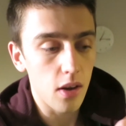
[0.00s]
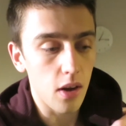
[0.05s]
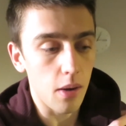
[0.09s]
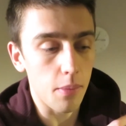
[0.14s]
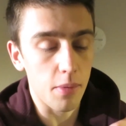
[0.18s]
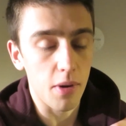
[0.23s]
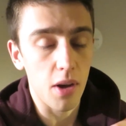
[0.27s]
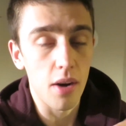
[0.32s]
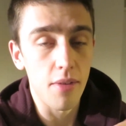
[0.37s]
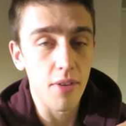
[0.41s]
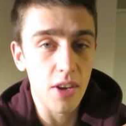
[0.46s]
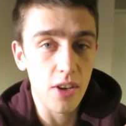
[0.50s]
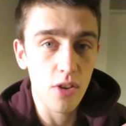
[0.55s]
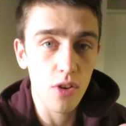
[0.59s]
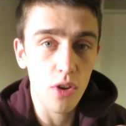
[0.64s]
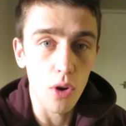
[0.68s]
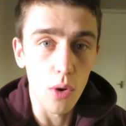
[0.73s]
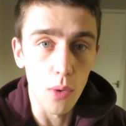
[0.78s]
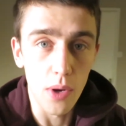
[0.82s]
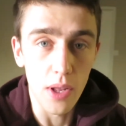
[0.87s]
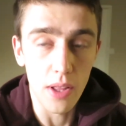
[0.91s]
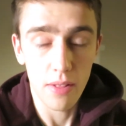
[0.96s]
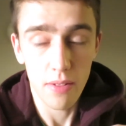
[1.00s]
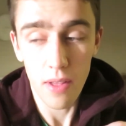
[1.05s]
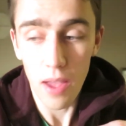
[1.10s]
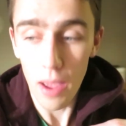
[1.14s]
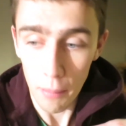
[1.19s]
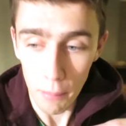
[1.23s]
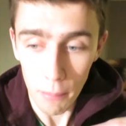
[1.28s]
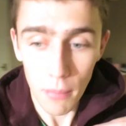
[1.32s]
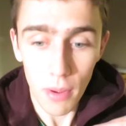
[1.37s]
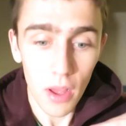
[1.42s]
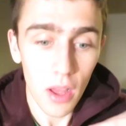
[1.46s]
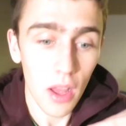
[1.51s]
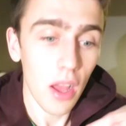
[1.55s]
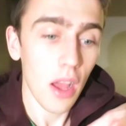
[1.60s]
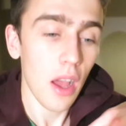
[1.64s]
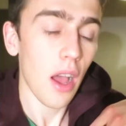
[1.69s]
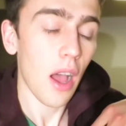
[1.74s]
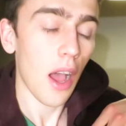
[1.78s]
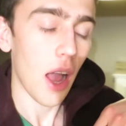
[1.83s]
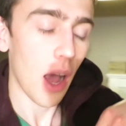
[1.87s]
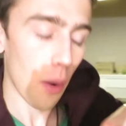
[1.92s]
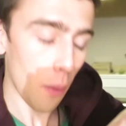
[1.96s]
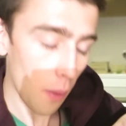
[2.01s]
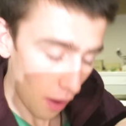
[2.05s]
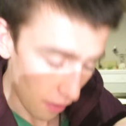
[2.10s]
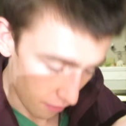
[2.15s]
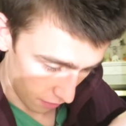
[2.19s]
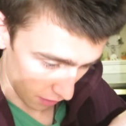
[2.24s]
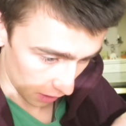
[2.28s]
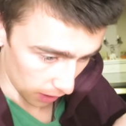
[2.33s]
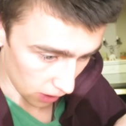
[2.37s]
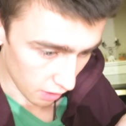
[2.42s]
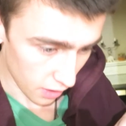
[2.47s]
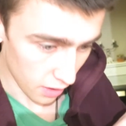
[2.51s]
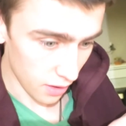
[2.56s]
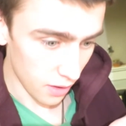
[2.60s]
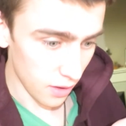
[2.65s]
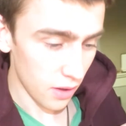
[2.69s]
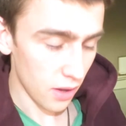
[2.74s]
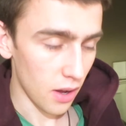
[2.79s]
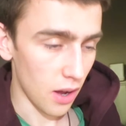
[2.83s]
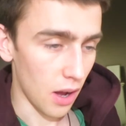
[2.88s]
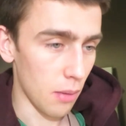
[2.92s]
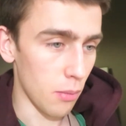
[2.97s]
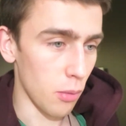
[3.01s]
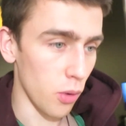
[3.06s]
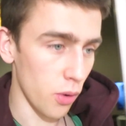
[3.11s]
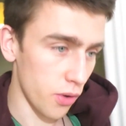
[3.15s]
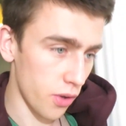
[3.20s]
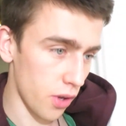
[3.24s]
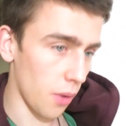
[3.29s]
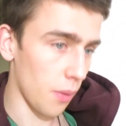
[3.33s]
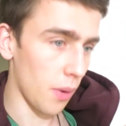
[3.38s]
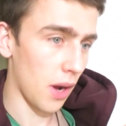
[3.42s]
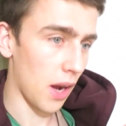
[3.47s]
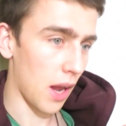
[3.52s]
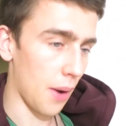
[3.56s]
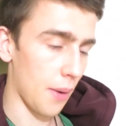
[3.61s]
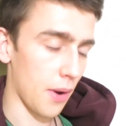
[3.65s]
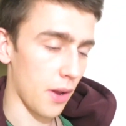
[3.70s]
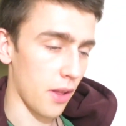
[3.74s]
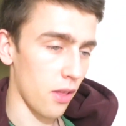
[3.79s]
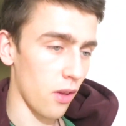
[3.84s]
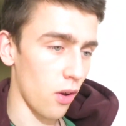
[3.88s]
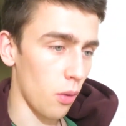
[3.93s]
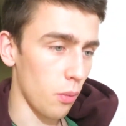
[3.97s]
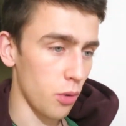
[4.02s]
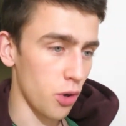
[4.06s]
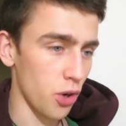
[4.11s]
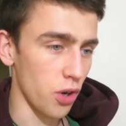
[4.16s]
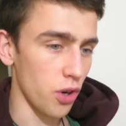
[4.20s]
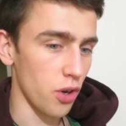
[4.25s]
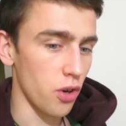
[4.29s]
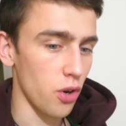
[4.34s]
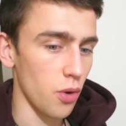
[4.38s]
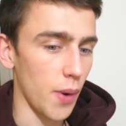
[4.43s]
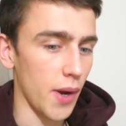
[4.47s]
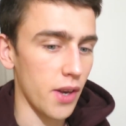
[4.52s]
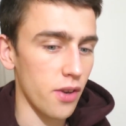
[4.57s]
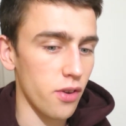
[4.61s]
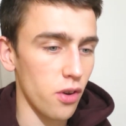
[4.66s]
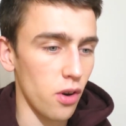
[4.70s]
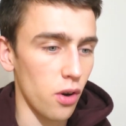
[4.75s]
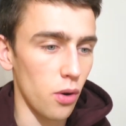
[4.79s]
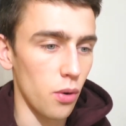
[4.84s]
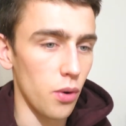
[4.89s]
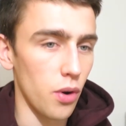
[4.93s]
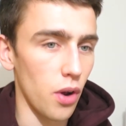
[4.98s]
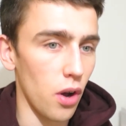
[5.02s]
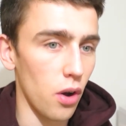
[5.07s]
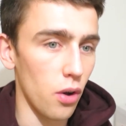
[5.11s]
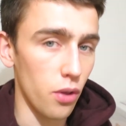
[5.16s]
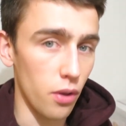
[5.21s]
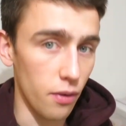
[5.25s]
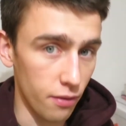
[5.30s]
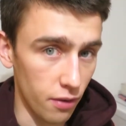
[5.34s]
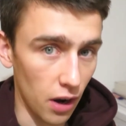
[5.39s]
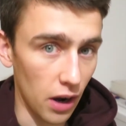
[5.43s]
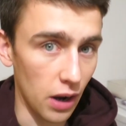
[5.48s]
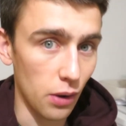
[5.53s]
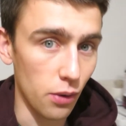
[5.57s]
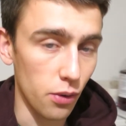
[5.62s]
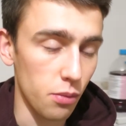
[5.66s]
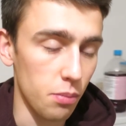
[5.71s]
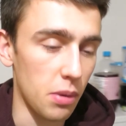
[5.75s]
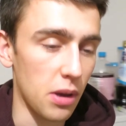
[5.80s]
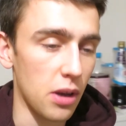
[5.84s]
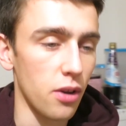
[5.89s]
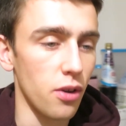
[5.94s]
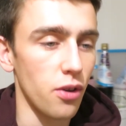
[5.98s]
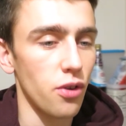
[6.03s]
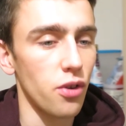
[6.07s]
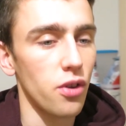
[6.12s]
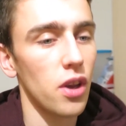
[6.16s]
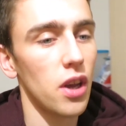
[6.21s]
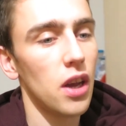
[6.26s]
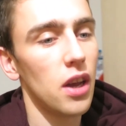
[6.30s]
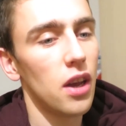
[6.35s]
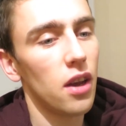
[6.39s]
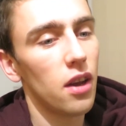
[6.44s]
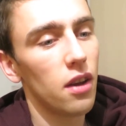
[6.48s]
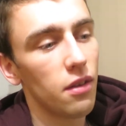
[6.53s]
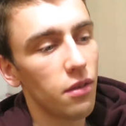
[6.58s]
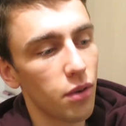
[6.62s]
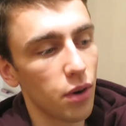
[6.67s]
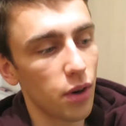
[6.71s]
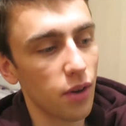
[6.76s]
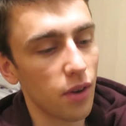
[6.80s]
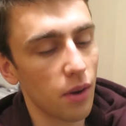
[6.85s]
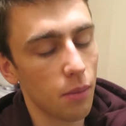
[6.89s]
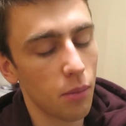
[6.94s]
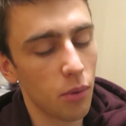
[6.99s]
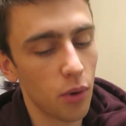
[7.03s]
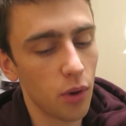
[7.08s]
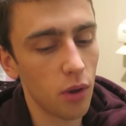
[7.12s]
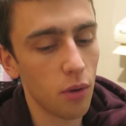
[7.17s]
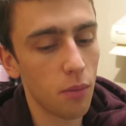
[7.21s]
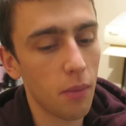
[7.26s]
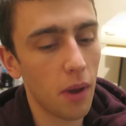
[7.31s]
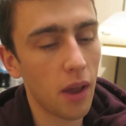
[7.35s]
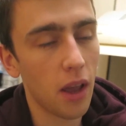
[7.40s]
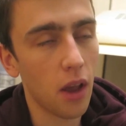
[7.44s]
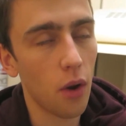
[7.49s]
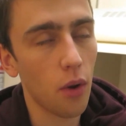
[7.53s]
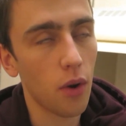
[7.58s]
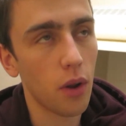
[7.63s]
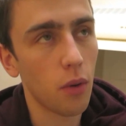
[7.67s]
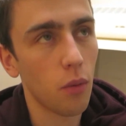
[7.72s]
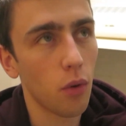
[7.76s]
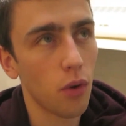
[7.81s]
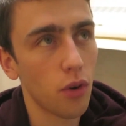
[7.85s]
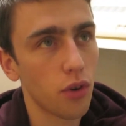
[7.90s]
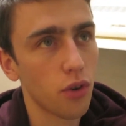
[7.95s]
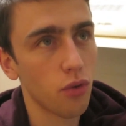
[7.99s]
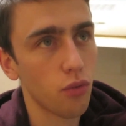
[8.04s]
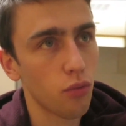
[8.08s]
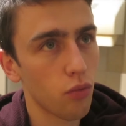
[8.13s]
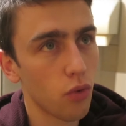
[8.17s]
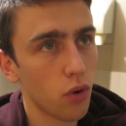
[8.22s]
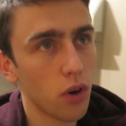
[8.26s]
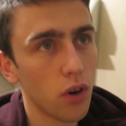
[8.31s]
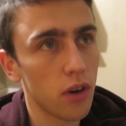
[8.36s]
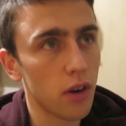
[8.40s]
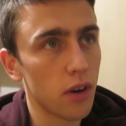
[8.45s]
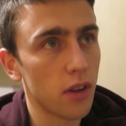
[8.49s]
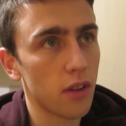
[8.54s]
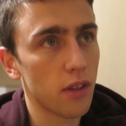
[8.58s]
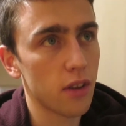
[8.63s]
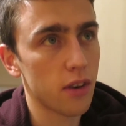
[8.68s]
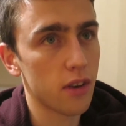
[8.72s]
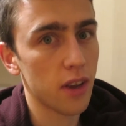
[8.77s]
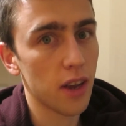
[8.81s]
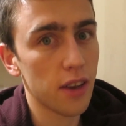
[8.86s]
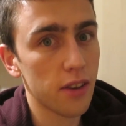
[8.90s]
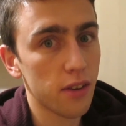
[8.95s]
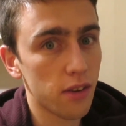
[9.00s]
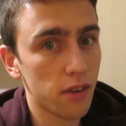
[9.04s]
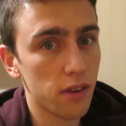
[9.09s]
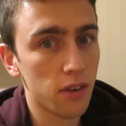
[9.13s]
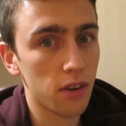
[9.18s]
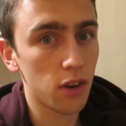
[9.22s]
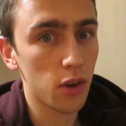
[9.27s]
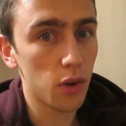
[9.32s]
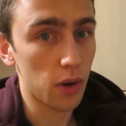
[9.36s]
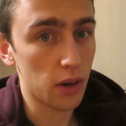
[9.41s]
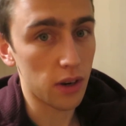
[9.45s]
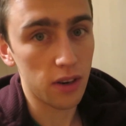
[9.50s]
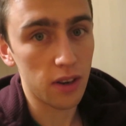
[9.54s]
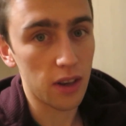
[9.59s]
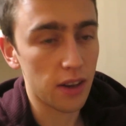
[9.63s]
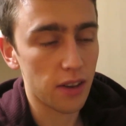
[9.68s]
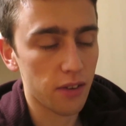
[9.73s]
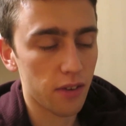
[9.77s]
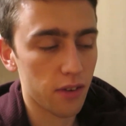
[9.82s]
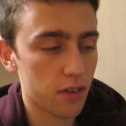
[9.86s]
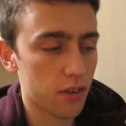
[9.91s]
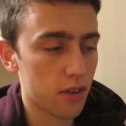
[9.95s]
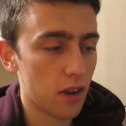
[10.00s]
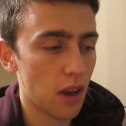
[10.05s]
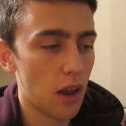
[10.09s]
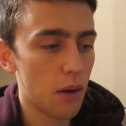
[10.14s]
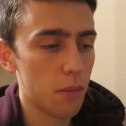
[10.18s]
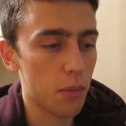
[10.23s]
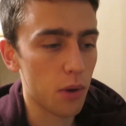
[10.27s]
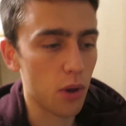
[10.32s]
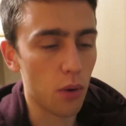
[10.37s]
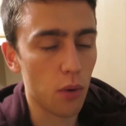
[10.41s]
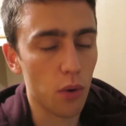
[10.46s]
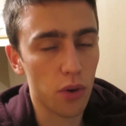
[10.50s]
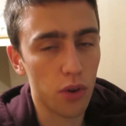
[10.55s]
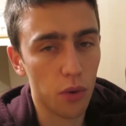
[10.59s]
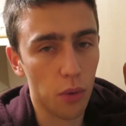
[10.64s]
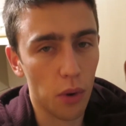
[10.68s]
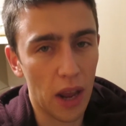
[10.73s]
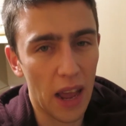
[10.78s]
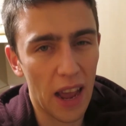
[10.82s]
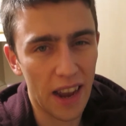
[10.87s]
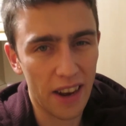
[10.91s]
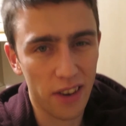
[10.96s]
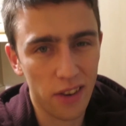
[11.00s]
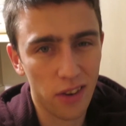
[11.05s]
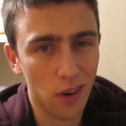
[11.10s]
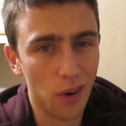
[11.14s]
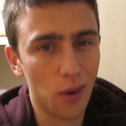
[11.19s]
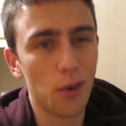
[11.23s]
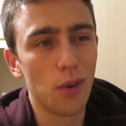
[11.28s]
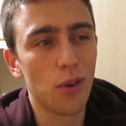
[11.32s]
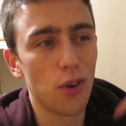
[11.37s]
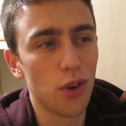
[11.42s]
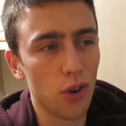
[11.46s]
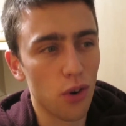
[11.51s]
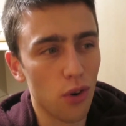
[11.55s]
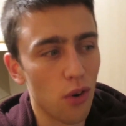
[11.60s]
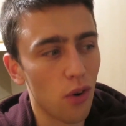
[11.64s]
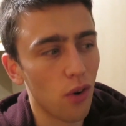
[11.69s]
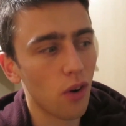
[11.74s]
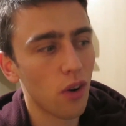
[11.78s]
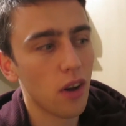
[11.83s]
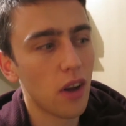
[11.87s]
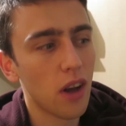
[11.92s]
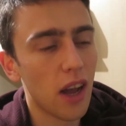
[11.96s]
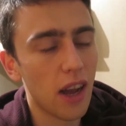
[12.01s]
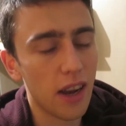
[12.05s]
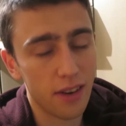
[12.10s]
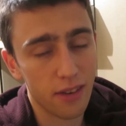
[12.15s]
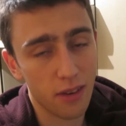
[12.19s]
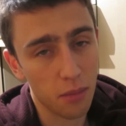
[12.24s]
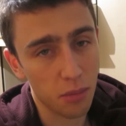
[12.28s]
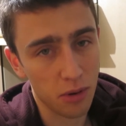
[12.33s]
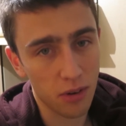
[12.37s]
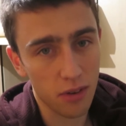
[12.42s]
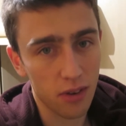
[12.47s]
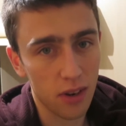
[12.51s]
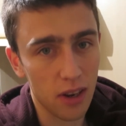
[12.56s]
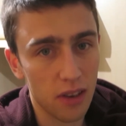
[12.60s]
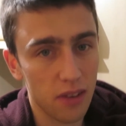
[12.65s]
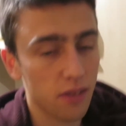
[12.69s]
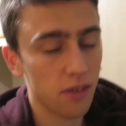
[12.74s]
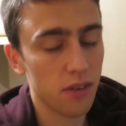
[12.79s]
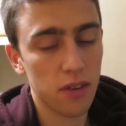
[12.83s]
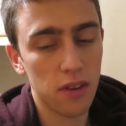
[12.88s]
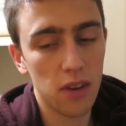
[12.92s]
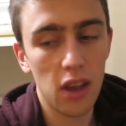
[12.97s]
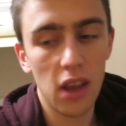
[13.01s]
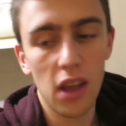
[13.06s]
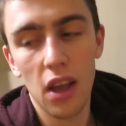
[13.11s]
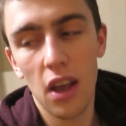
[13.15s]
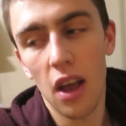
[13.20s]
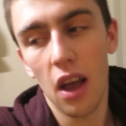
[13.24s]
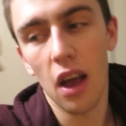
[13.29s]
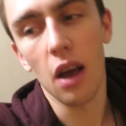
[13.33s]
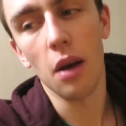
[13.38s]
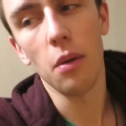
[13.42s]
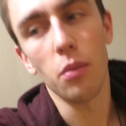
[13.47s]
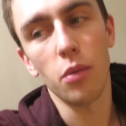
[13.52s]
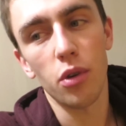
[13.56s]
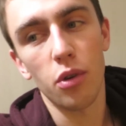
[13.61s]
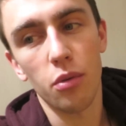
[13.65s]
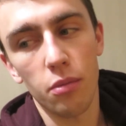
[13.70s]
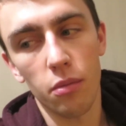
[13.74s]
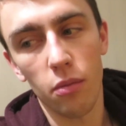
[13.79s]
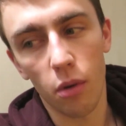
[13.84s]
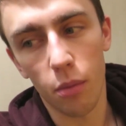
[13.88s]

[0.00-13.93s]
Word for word: I'm kind of excluding them. However, I'm also allowing the option to exclude other files because, for example, you may only want to run the test unit tests, but you also want to exclude your acceptance tests, um, which